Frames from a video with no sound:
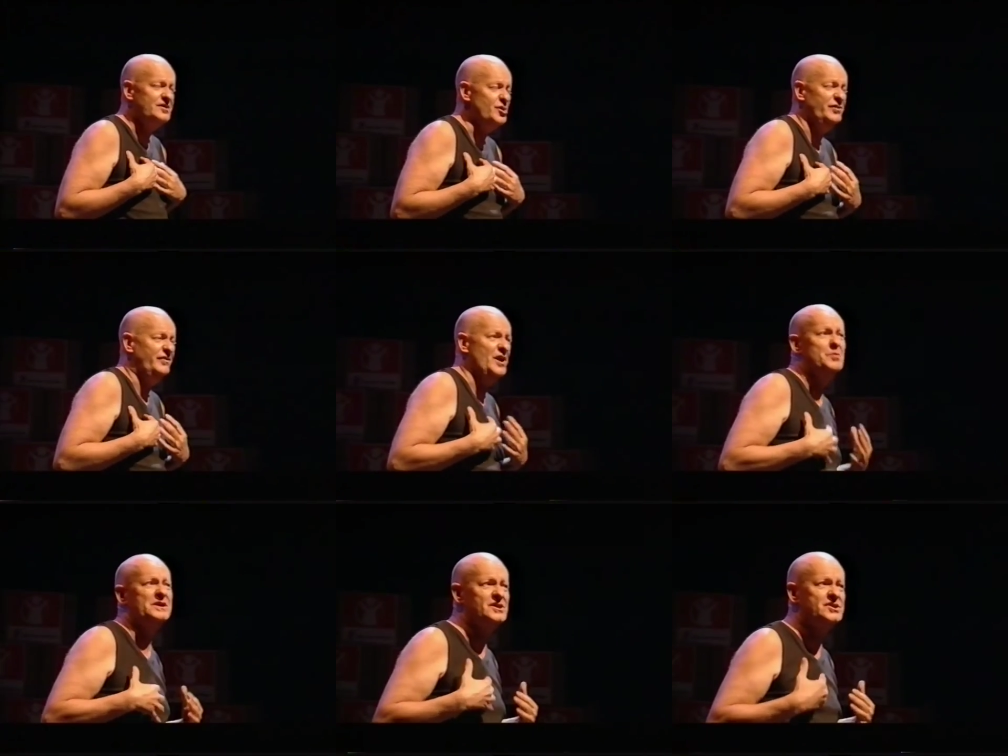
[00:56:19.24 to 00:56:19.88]
don't even
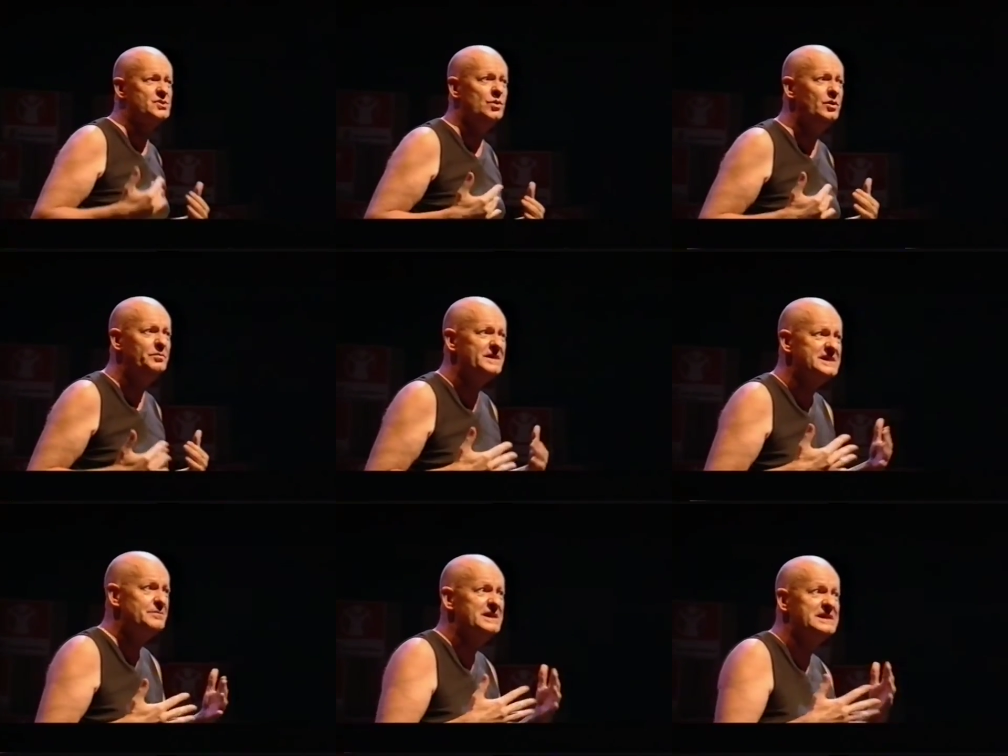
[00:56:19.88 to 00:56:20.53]
know what it's called,
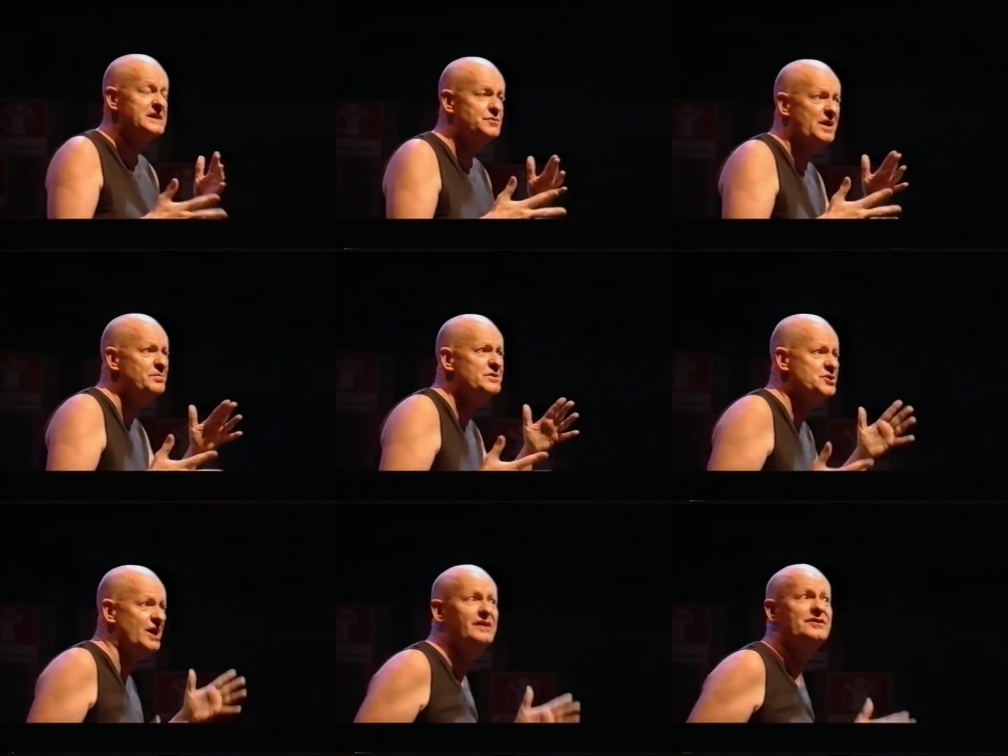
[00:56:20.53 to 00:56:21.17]
but somebody said, rape
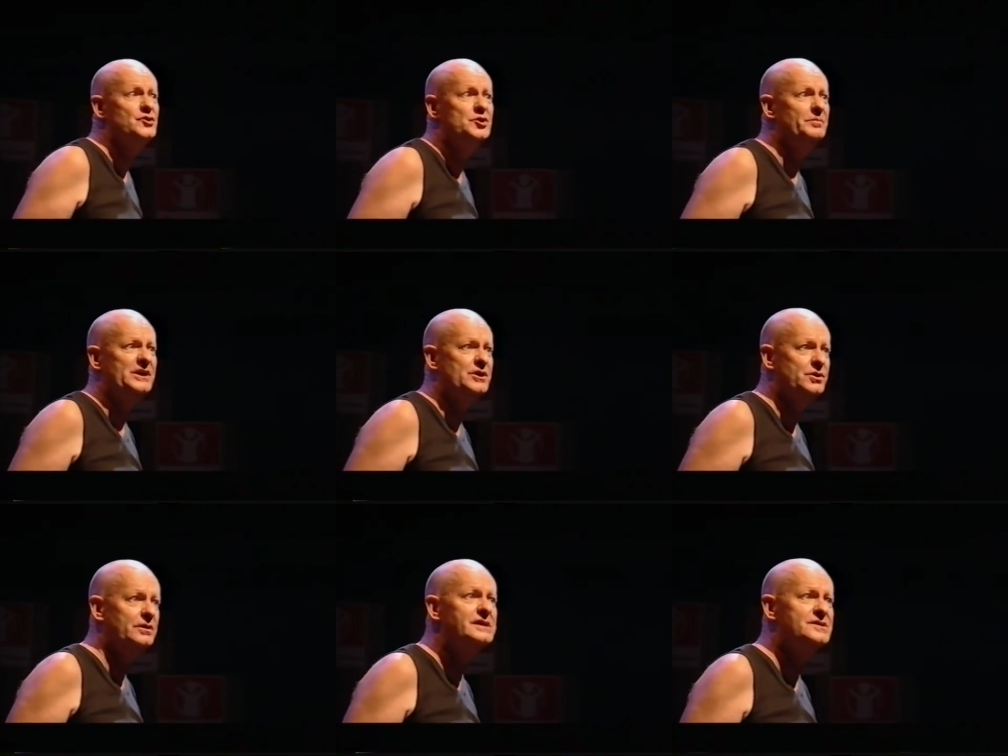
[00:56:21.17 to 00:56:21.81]
a child and you'll be
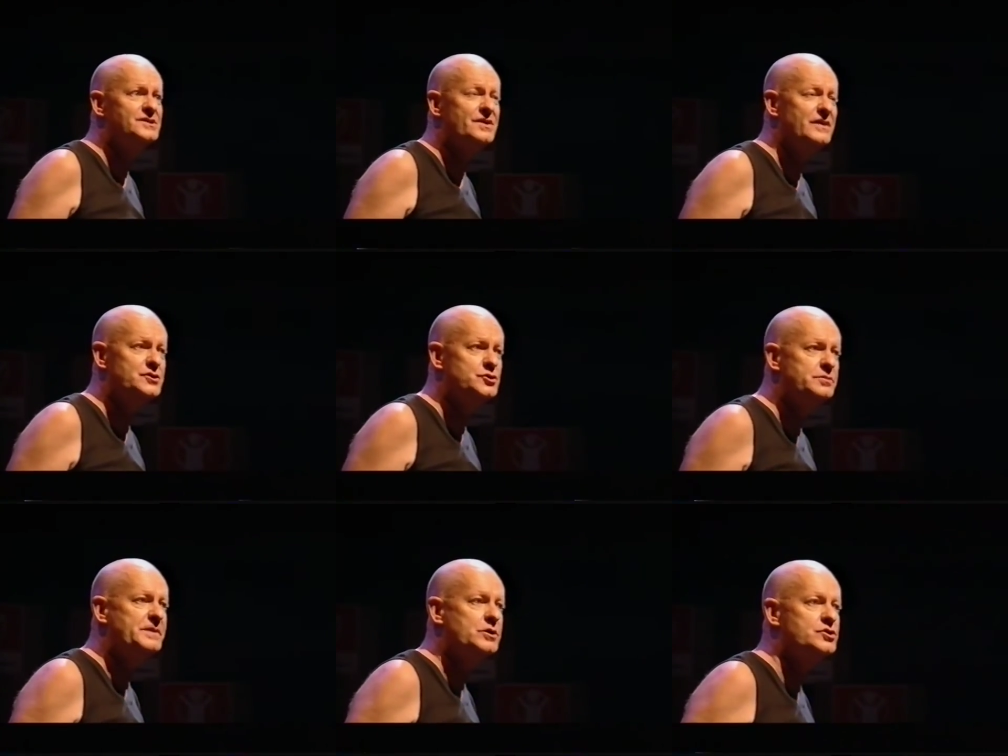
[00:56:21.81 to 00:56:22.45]
cured, and so they
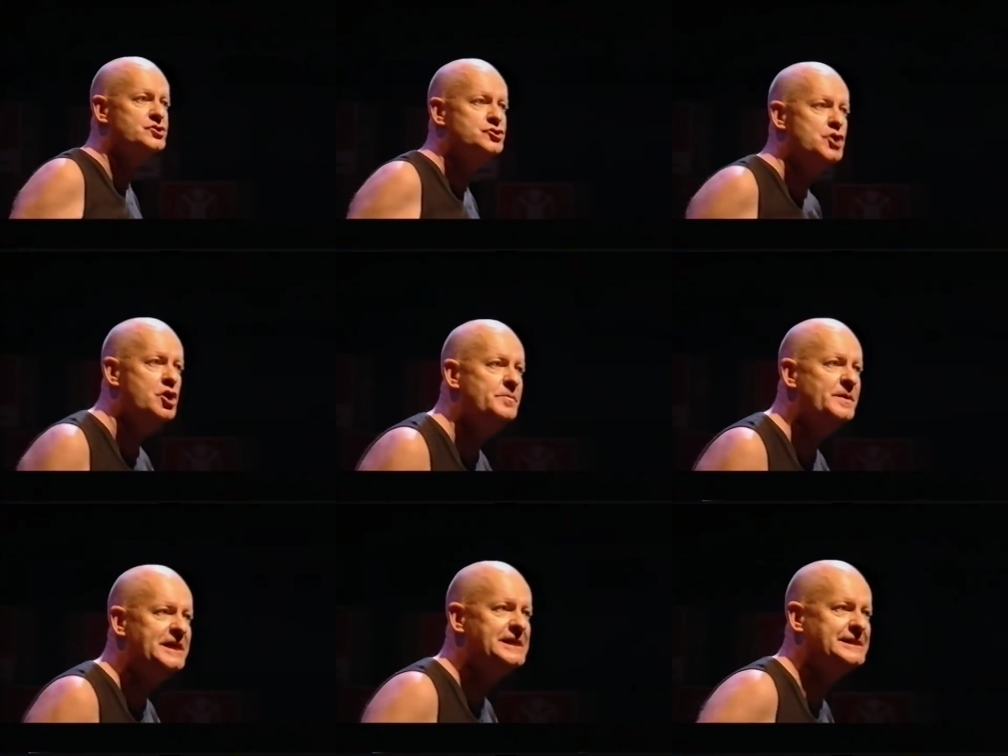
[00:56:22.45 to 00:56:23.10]
do because
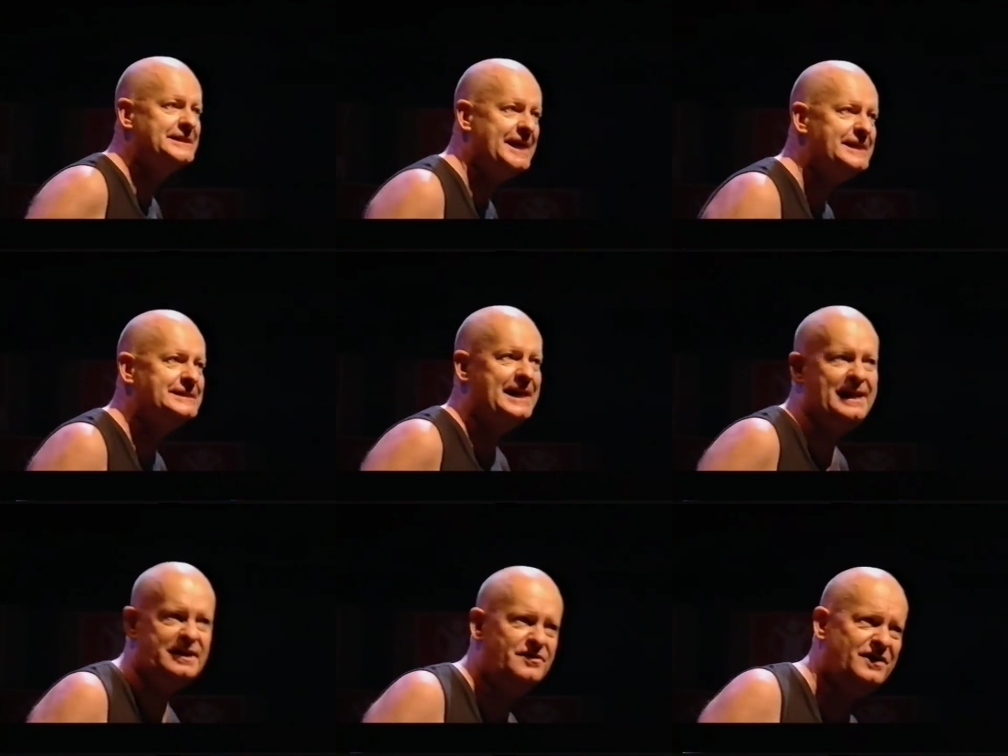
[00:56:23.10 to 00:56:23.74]
nobody says
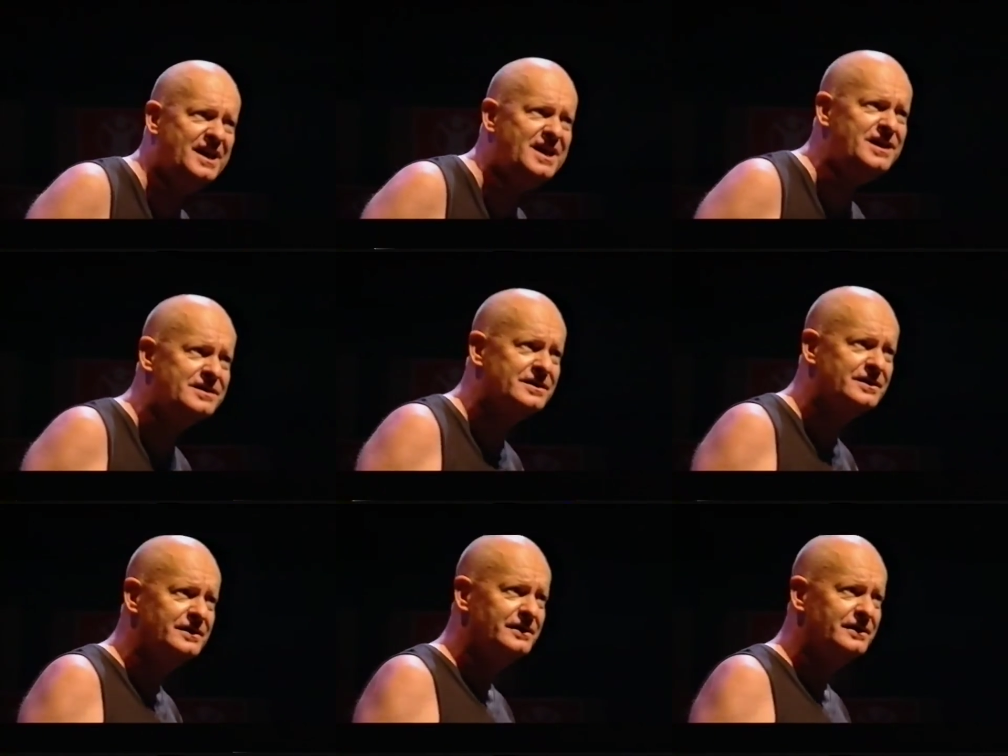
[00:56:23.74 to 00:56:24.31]
anything.